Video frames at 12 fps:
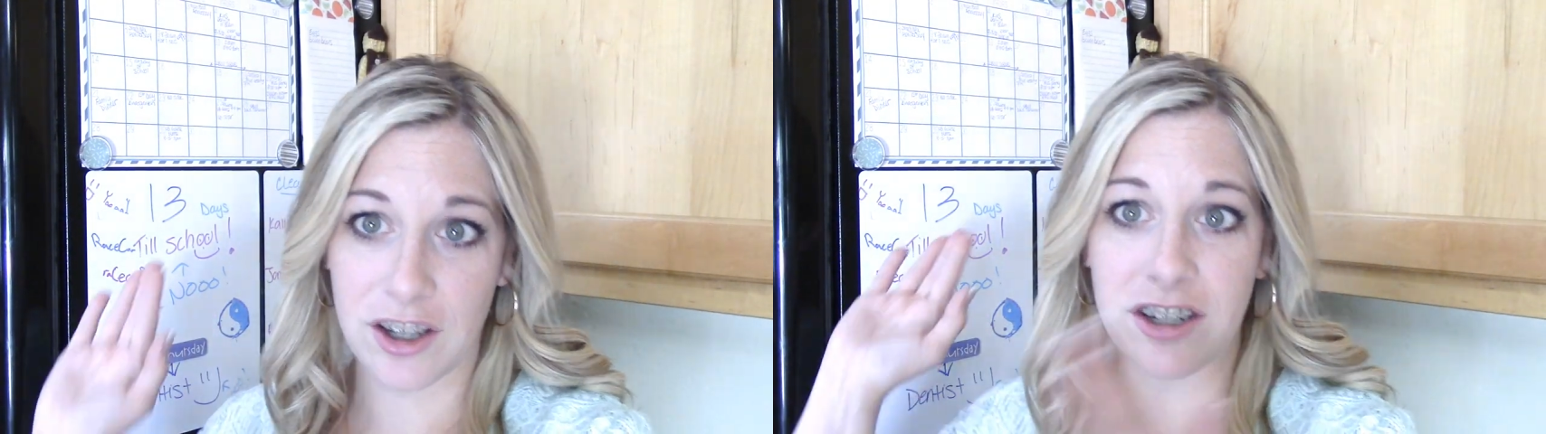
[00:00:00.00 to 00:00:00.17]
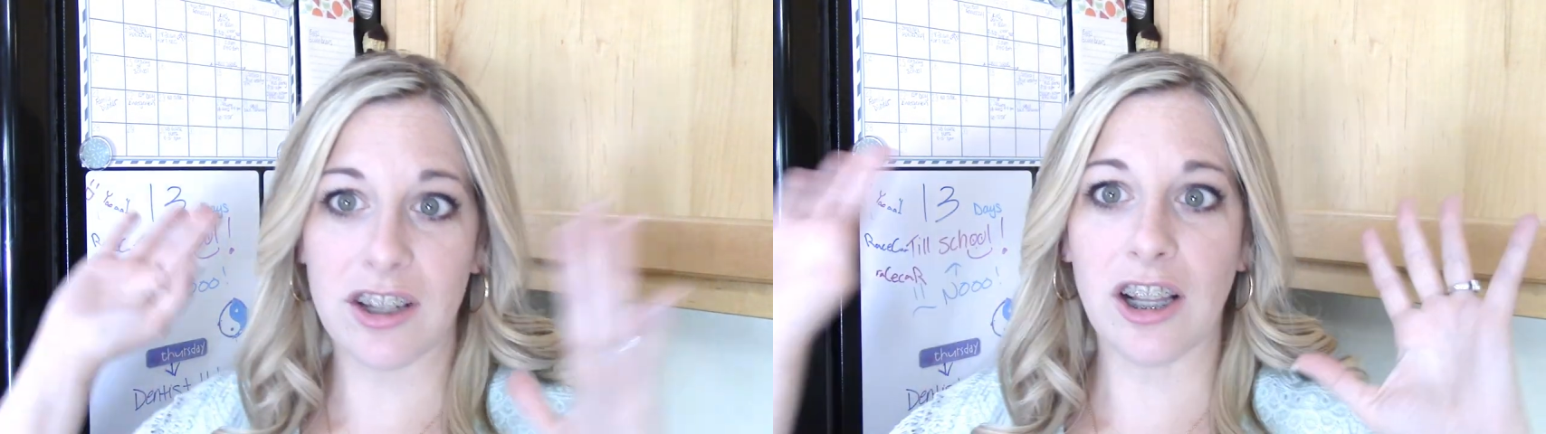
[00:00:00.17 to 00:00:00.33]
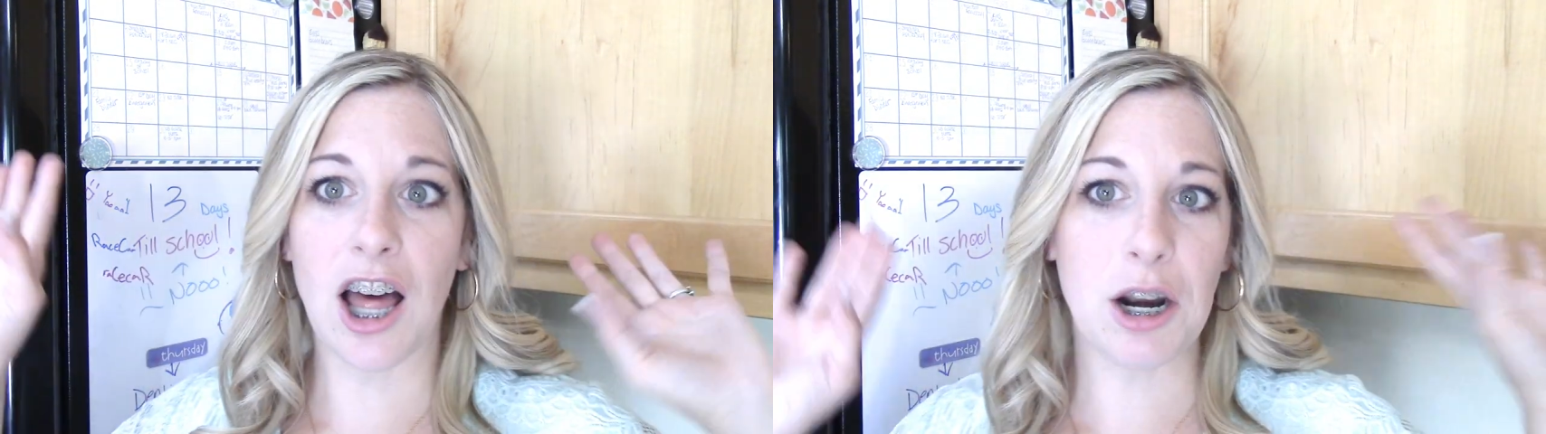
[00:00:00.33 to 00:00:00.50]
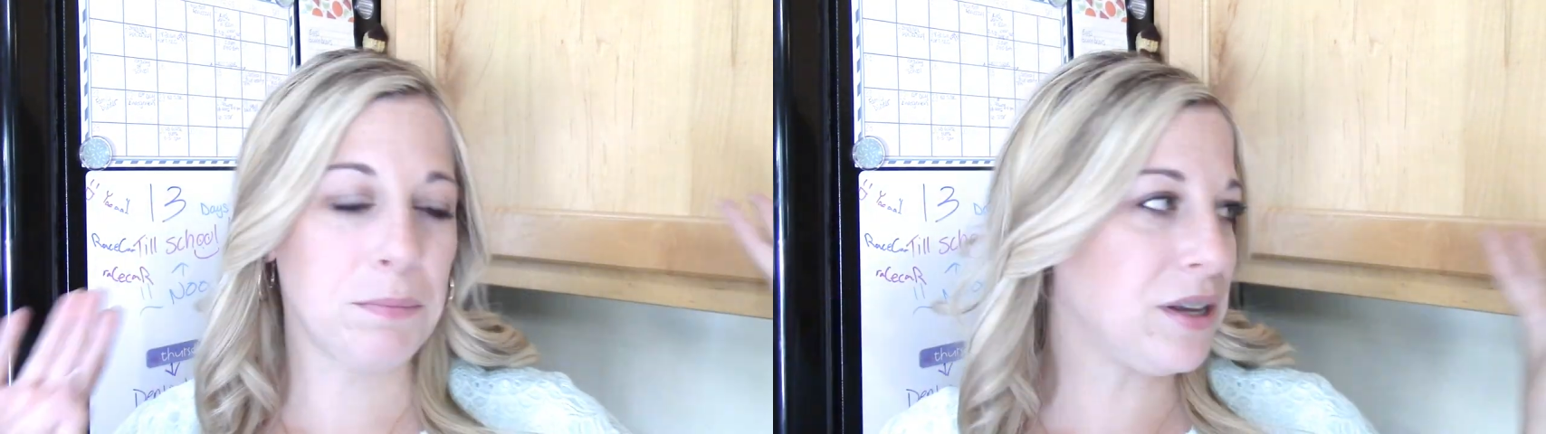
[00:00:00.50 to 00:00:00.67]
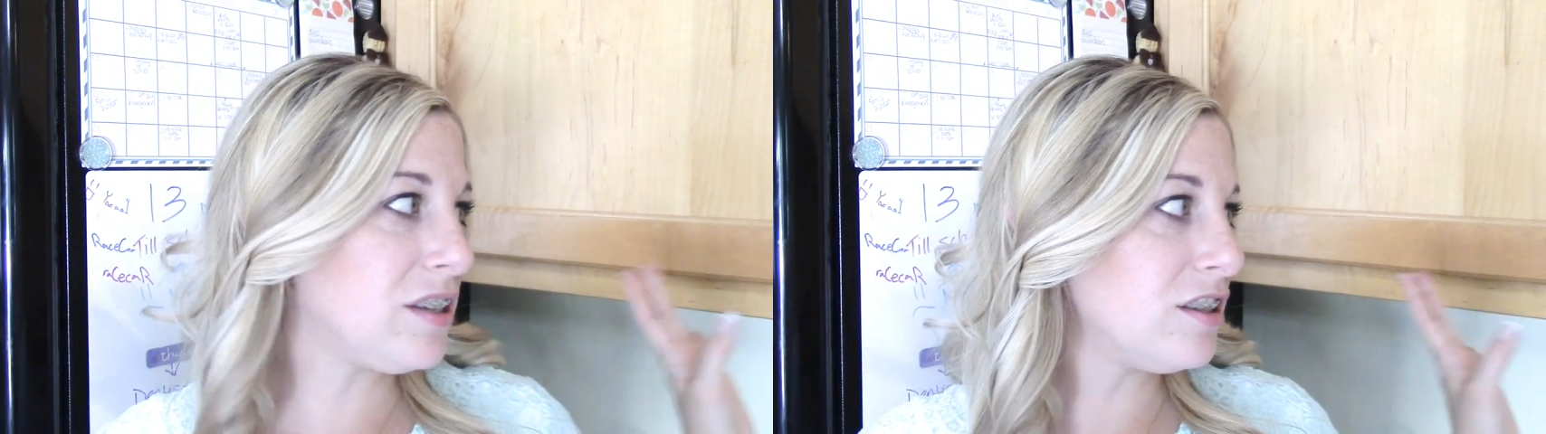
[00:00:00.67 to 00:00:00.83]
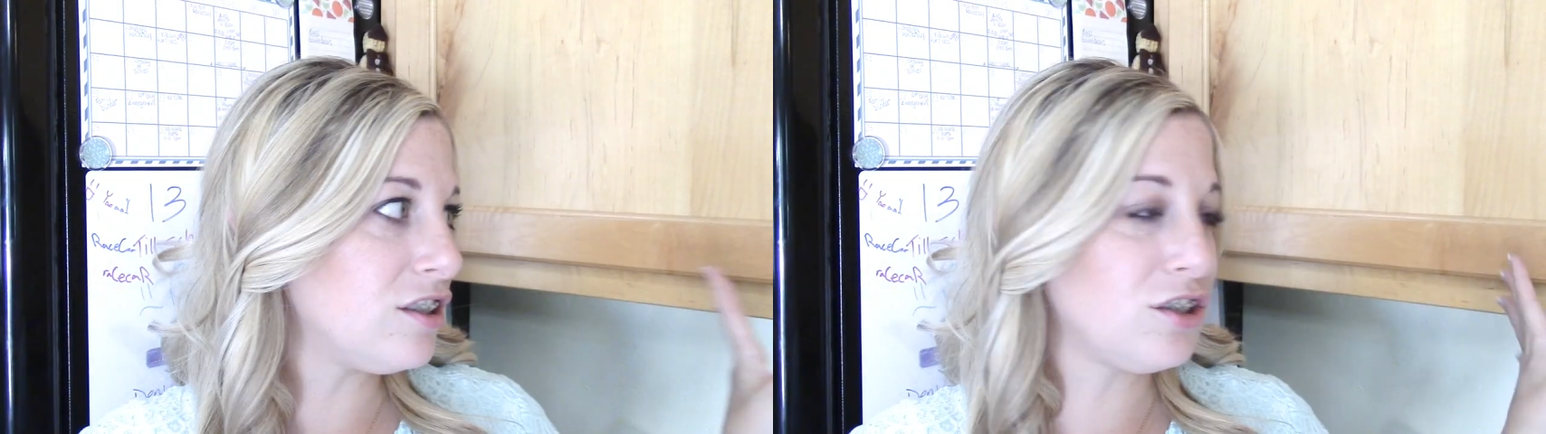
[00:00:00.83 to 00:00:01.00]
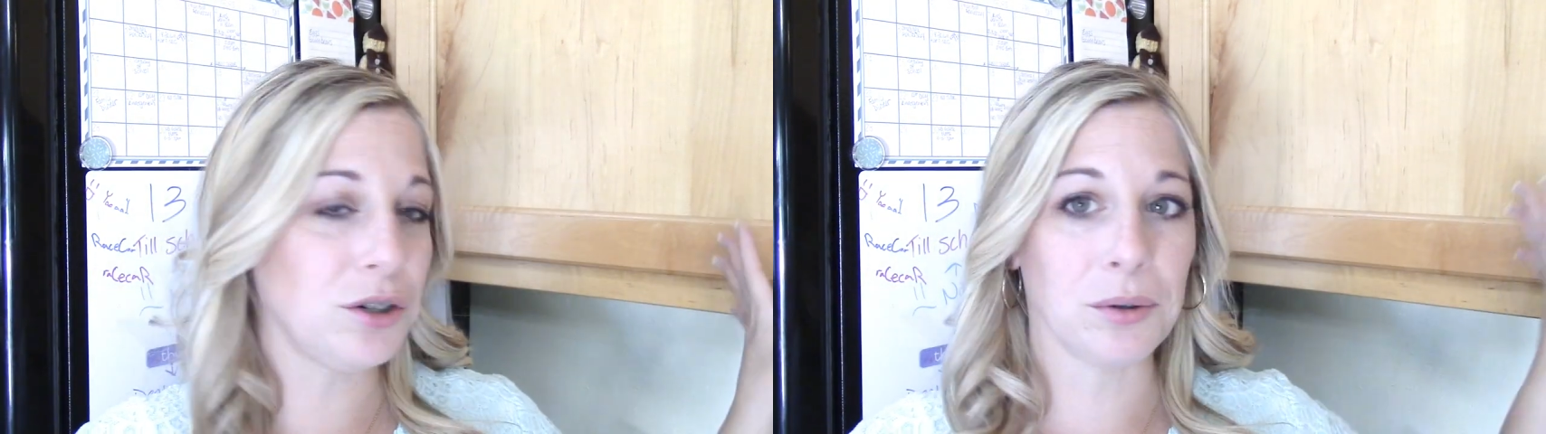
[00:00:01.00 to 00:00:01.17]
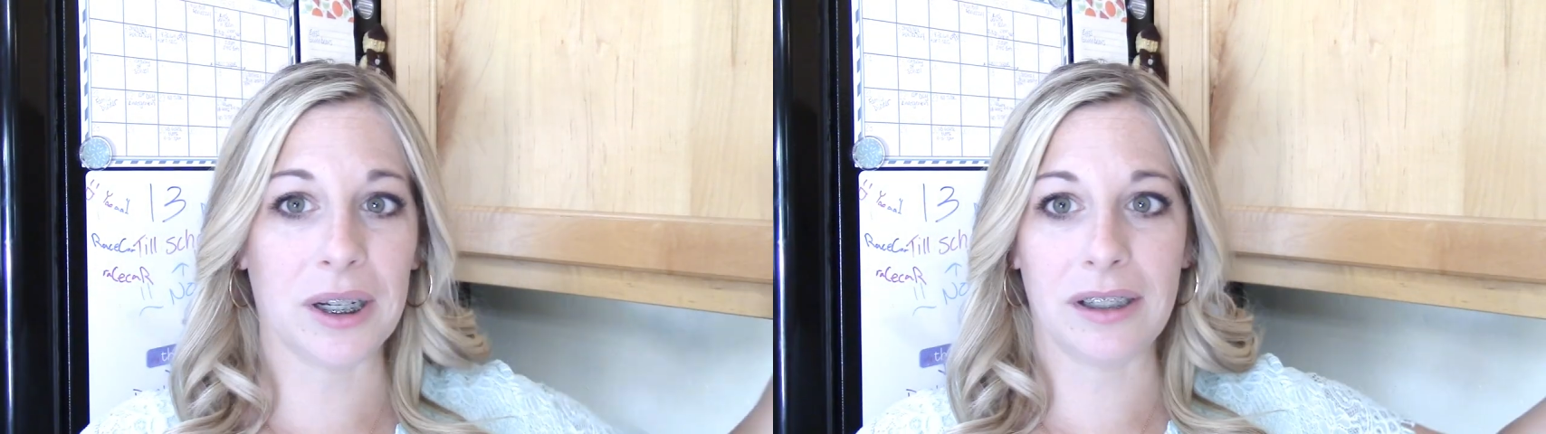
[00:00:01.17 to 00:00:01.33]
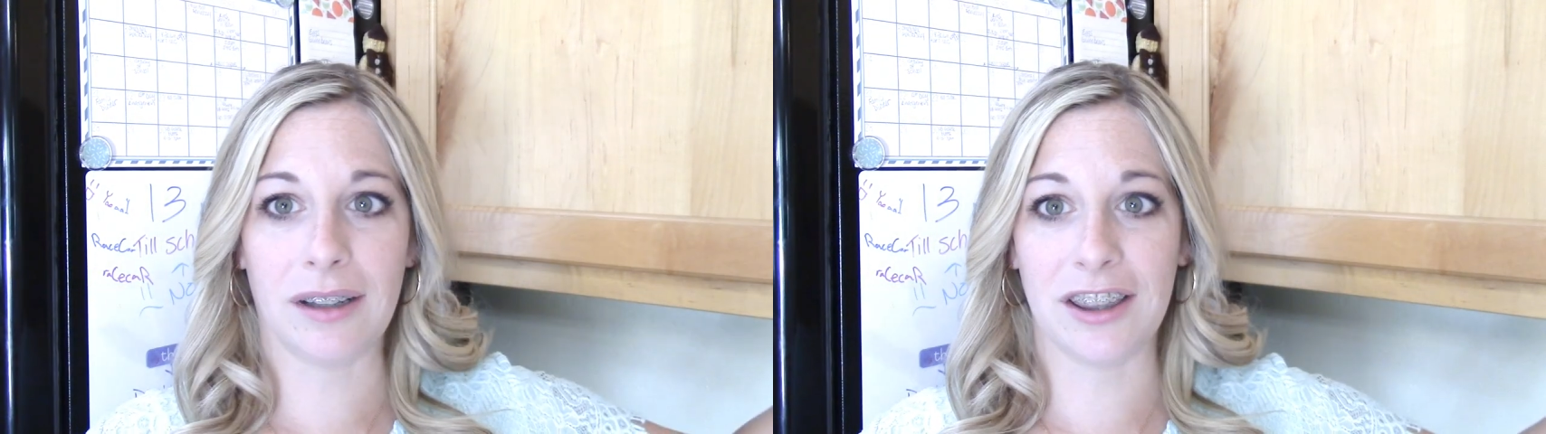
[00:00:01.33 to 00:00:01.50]
there's a lot of pieces to
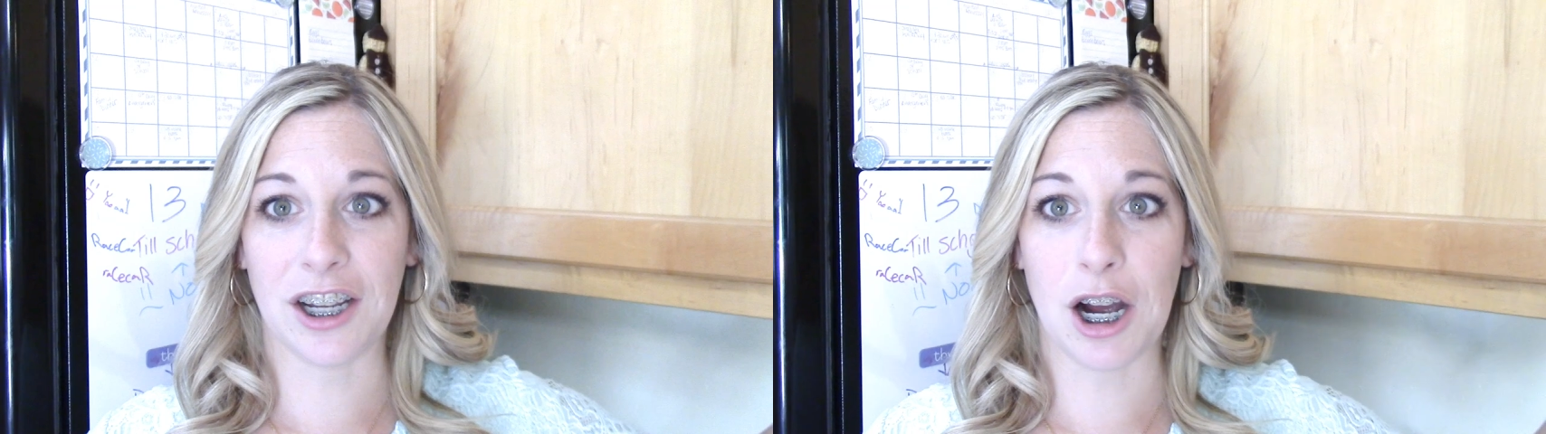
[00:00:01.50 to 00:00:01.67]
it in the